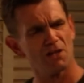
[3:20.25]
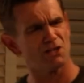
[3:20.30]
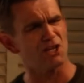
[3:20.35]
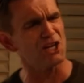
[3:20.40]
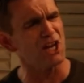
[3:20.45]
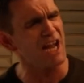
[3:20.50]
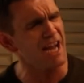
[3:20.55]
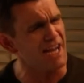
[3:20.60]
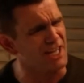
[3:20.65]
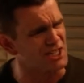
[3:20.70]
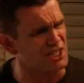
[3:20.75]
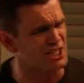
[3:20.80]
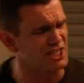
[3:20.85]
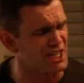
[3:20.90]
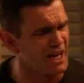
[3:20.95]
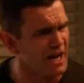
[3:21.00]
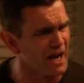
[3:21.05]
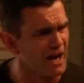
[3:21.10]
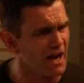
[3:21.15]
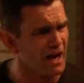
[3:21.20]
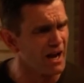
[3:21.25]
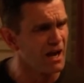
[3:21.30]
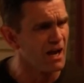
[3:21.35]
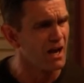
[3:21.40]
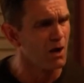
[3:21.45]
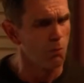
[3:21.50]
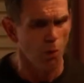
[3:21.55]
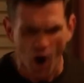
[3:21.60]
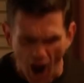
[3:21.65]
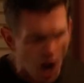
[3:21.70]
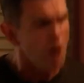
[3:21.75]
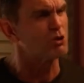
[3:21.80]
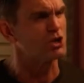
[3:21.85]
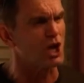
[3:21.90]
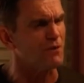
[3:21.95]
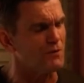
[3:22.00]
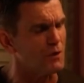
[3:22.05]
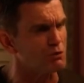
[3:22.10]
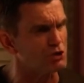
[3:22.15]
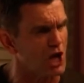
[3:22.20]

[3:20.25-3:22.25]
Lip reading: Denise, what else have you